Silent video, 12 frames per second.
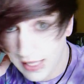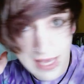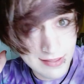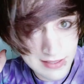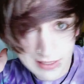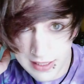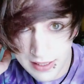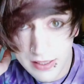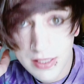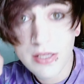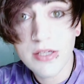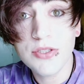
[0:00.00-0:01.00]
lastly,
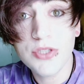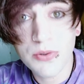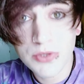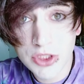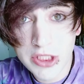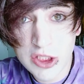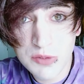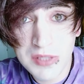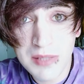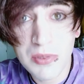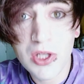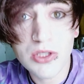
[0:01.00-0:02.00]
don't judge
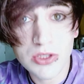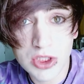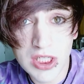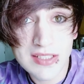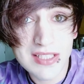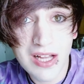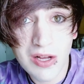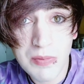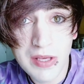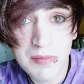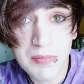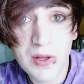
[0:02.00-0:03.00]
people, just hug
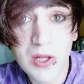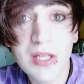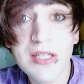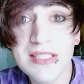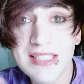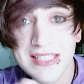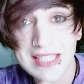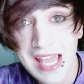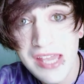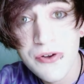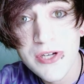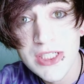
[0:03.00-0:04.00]
people.
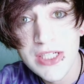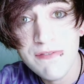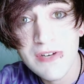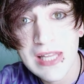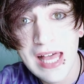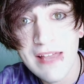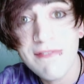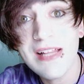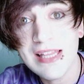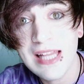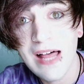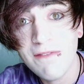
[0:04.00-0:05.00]
Stay cringy for life.
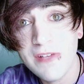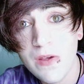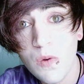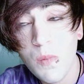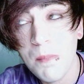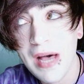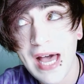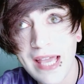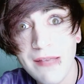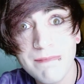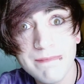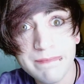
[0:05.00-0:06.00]
Love you. Bye.